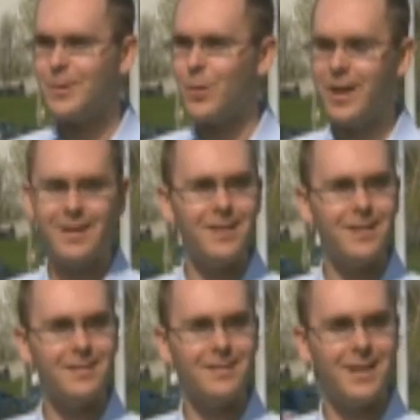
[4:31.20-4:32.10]
was quite
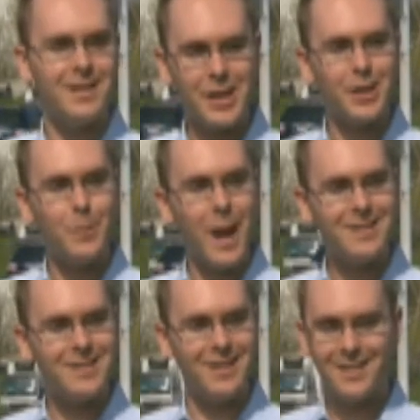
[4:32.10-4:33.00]
taken
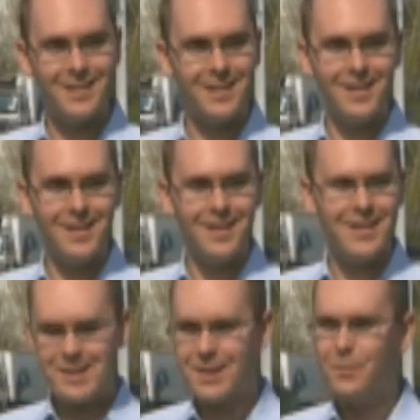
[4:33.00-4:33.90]
aback to
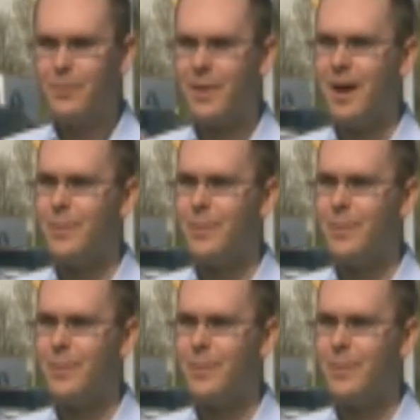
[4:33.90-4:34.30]
see him.